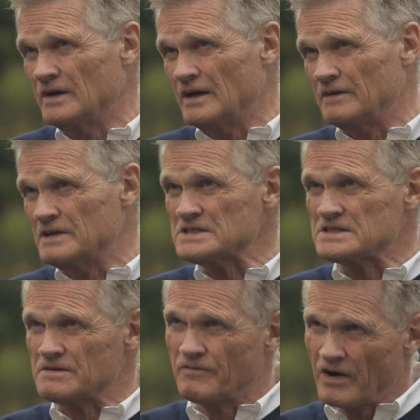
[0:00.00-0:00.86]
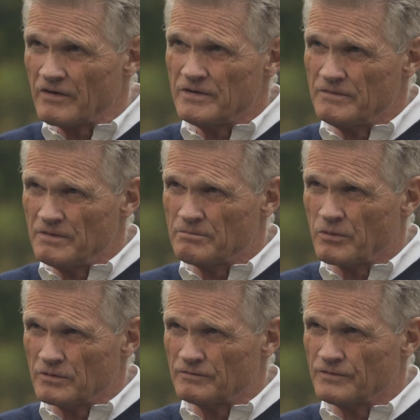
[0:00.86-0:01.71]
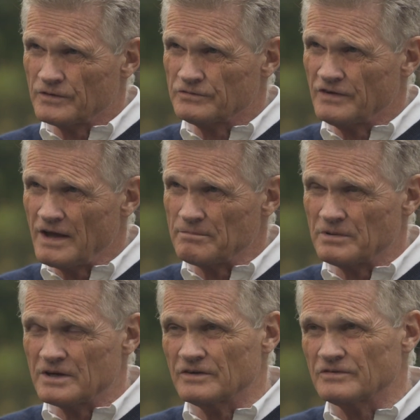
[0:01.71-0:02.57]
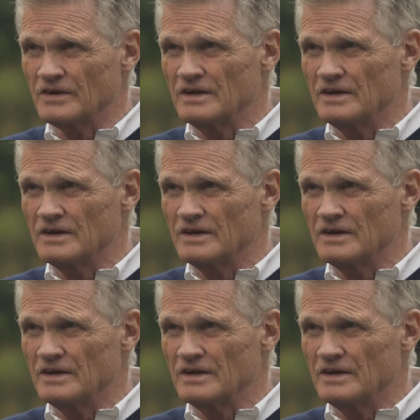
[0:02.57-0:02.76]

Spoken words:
And this is a very important first step, because